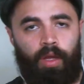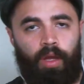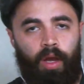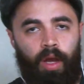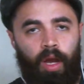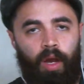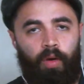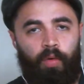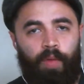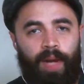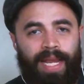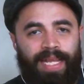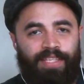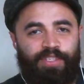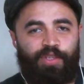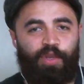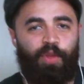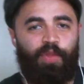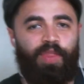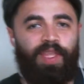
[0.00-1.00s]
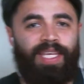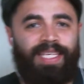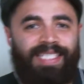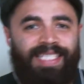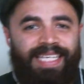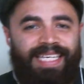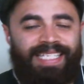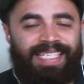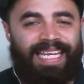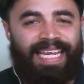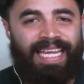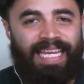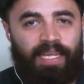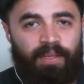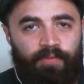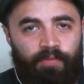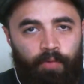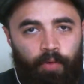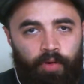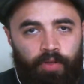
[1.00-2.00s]
All right, so this is
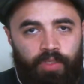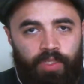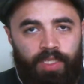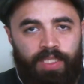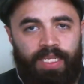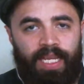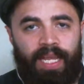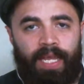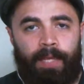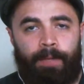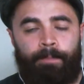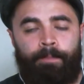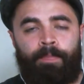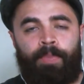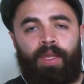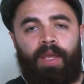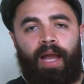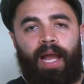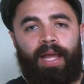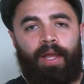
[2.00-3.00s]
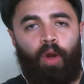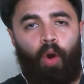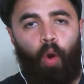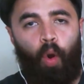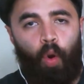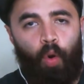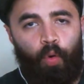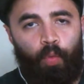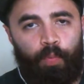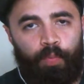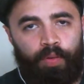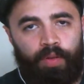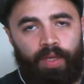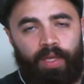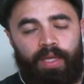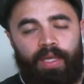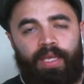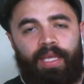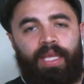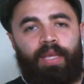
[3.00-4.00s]
it for today. I hope
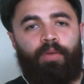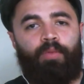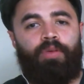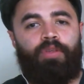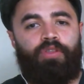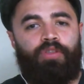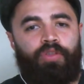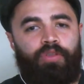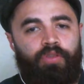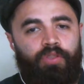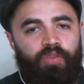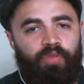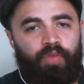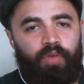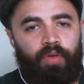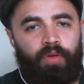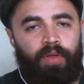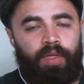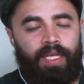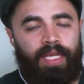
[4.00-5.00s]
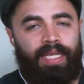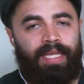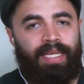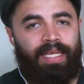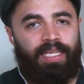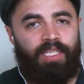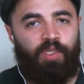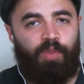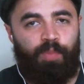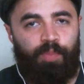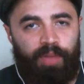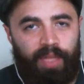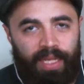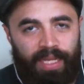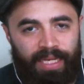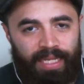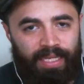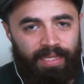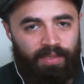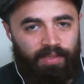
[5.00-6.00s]
it was useful in
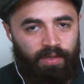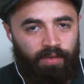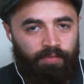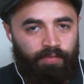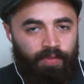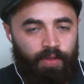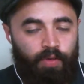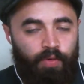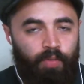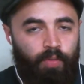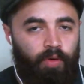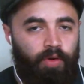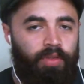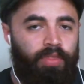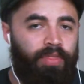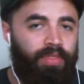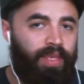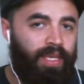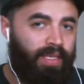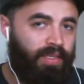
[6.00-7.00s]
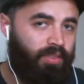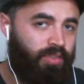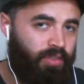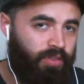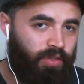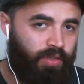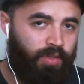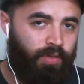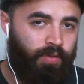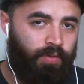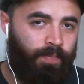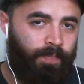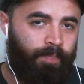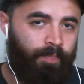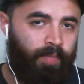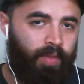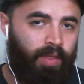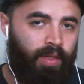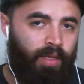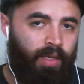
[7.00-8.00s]
explaining a few more things to you.
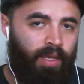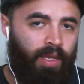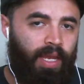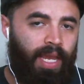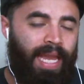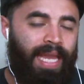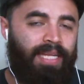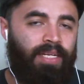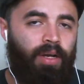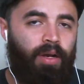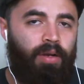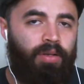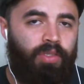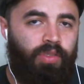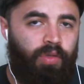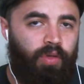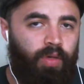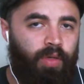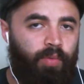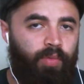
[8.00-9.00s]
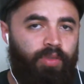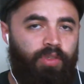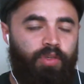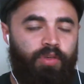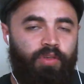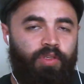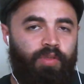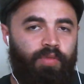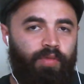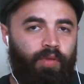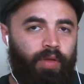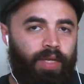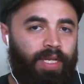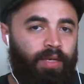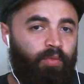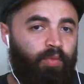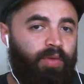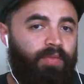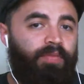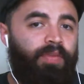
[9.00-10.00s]
And also it was useful
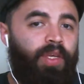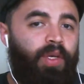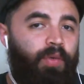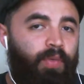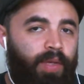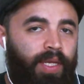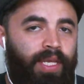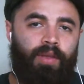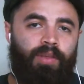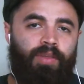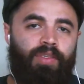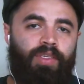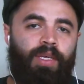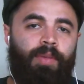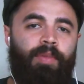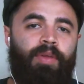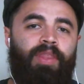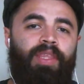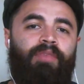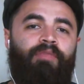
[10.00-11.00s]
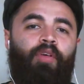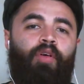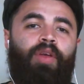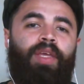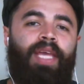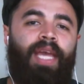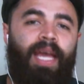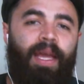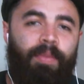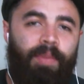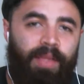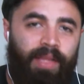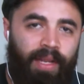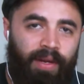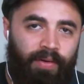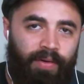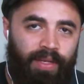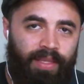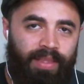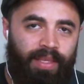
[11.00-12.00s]
in reviewing some of the
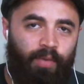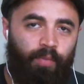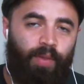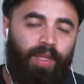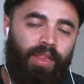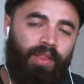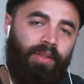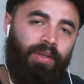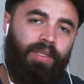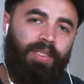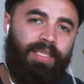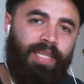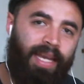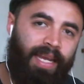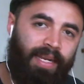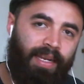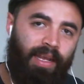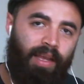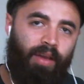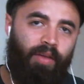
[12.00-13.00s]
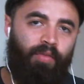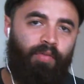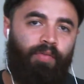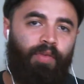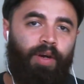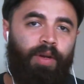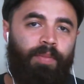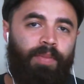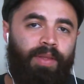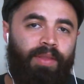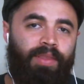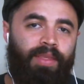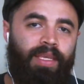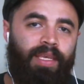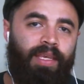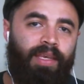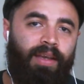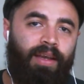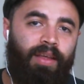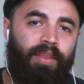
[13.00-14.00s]
vocabulary that we looked at from
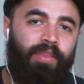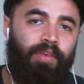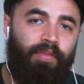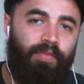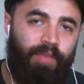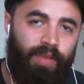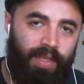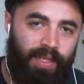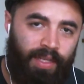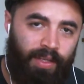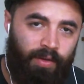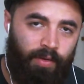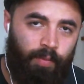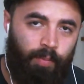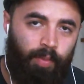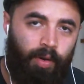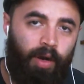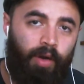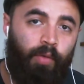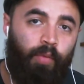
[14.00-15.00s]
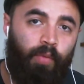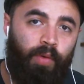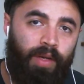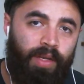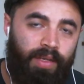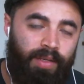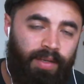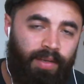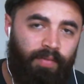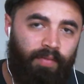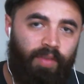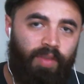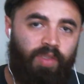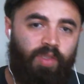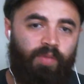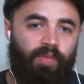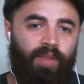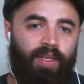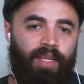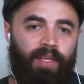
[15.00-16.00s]
the other video, part 1 of
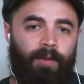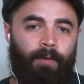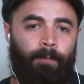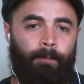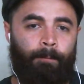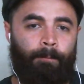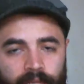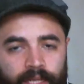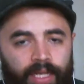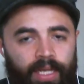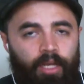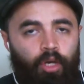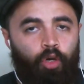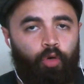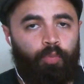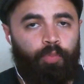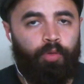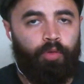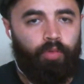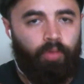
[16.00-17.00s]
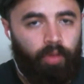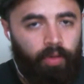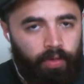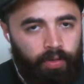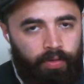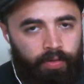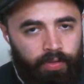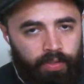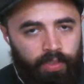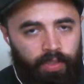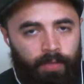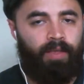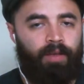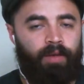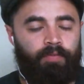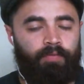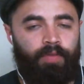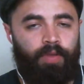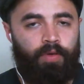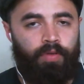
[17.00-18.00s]
this video. I hope you learned
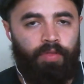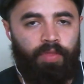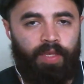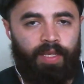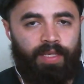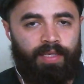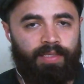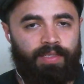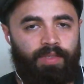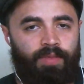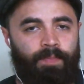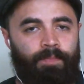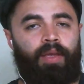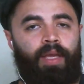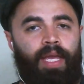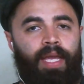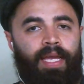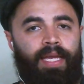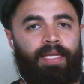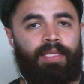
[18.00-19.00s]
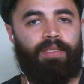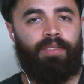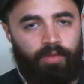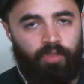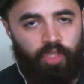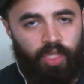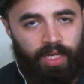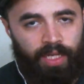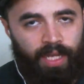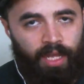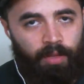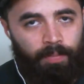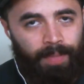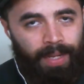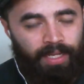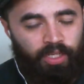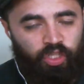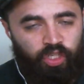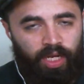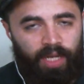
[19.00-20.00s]
a few things, and check out
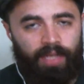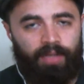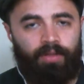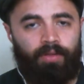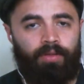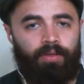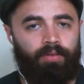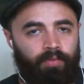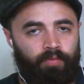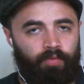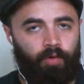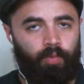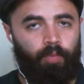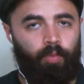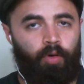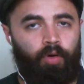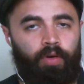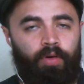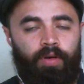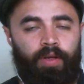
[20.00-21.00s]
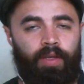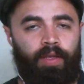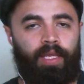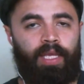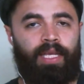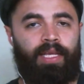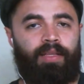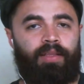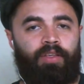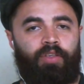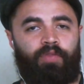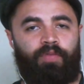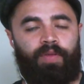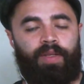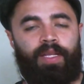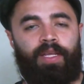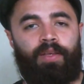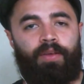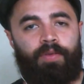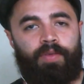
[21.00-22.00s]
my channel for more English
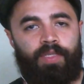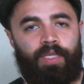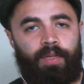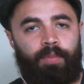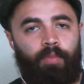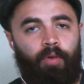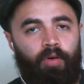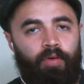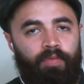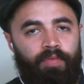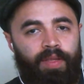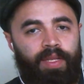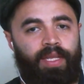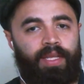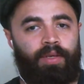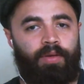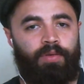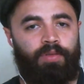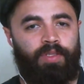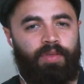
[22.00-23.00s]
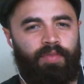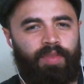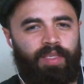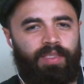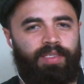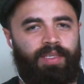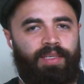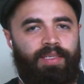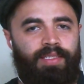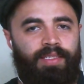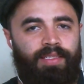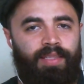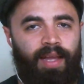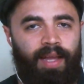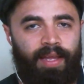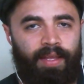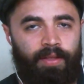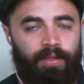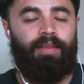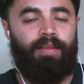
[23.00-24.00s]
videos and more videos of this
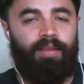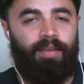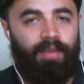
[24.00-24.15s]
style.